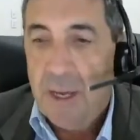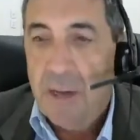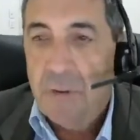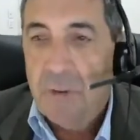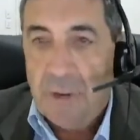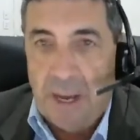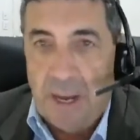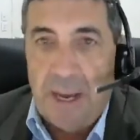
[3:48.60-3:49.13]

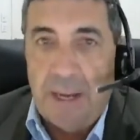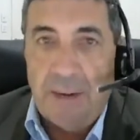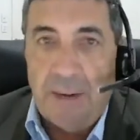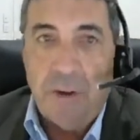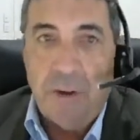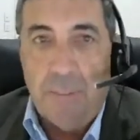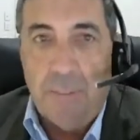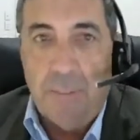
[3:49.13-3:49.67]
Today,
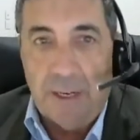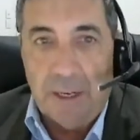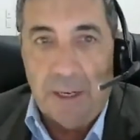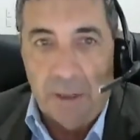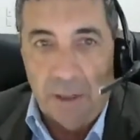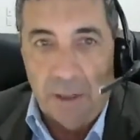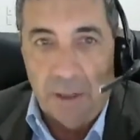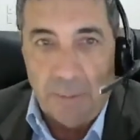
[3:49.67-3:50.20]
I'm being a
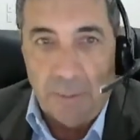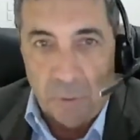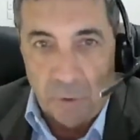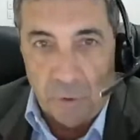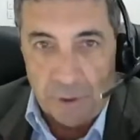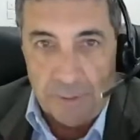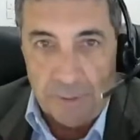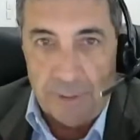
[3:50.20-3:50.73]
little bit
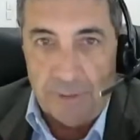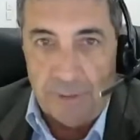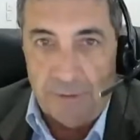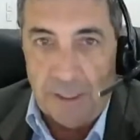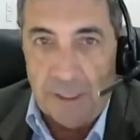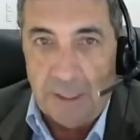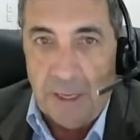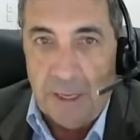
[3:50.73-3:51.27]
more
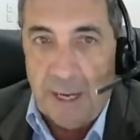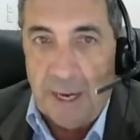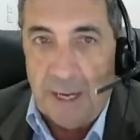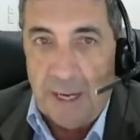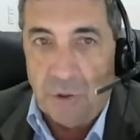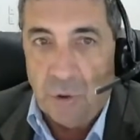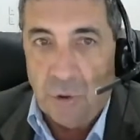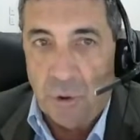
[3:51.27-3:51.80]
specific
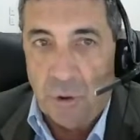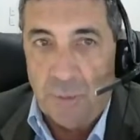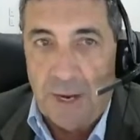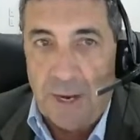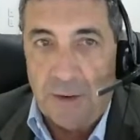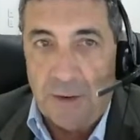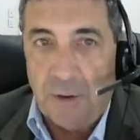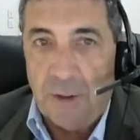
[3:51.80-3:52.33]
and talk
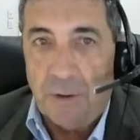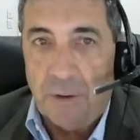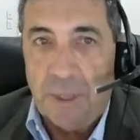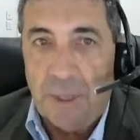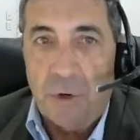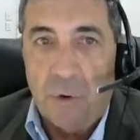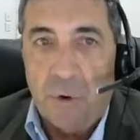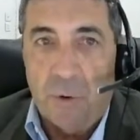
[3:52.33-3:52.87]
about a
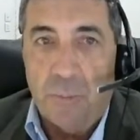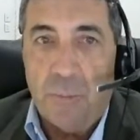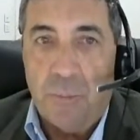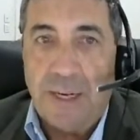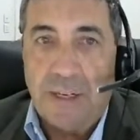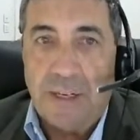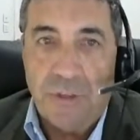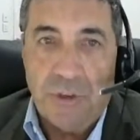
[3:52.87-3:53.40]
thing called
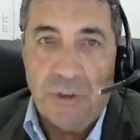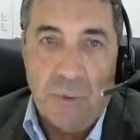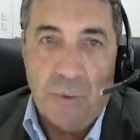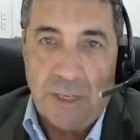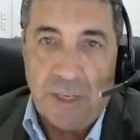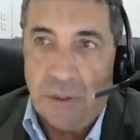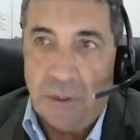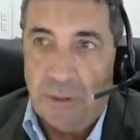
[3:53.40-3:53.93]
practice
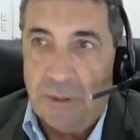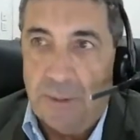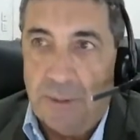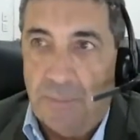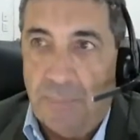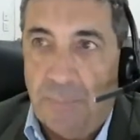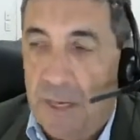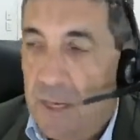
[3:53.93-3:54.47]
directions.
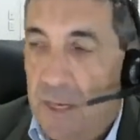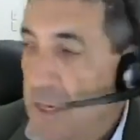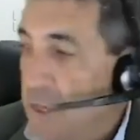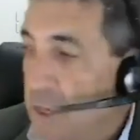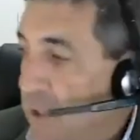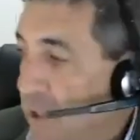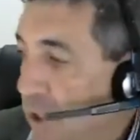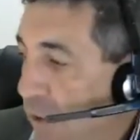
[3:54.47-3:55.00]

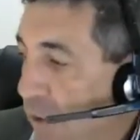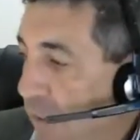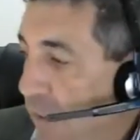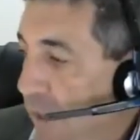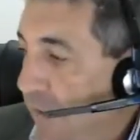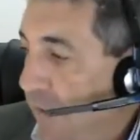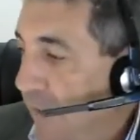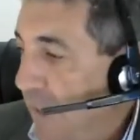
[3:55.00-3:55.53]
So
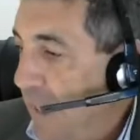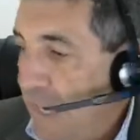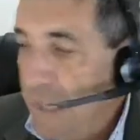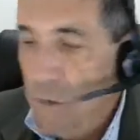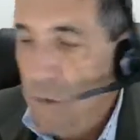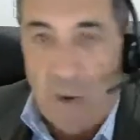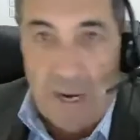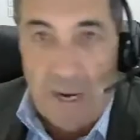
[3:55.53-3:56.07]
if in
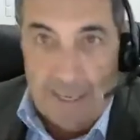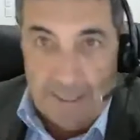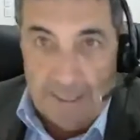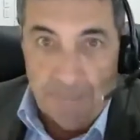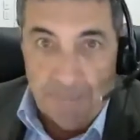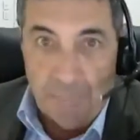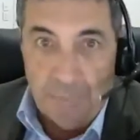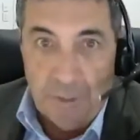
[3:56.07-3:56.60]
any way
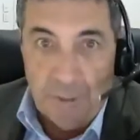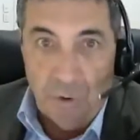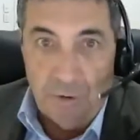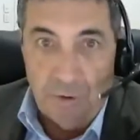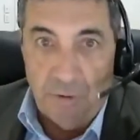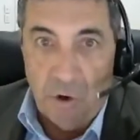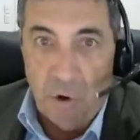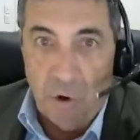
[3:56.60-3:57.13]
you're
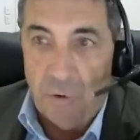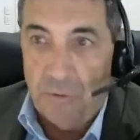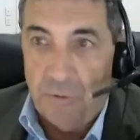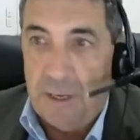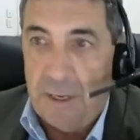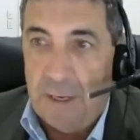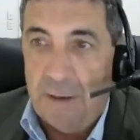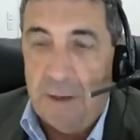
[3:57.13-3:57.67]
involved
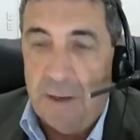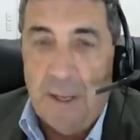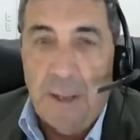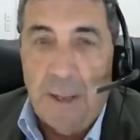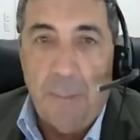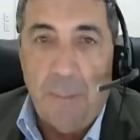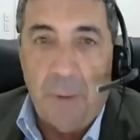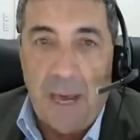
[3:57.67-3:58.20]
in
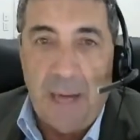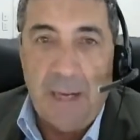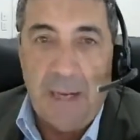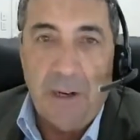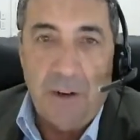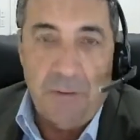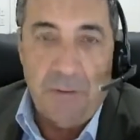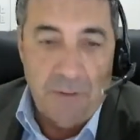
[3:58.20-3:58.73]
planning
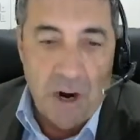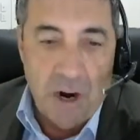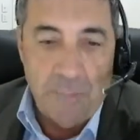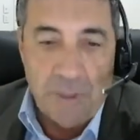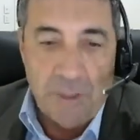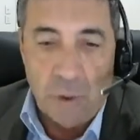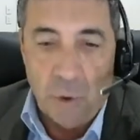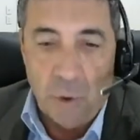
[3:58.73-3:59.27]
and
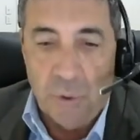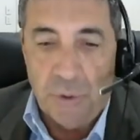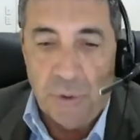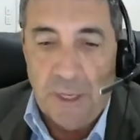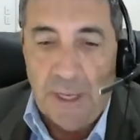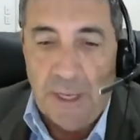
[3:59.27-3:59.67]
environment court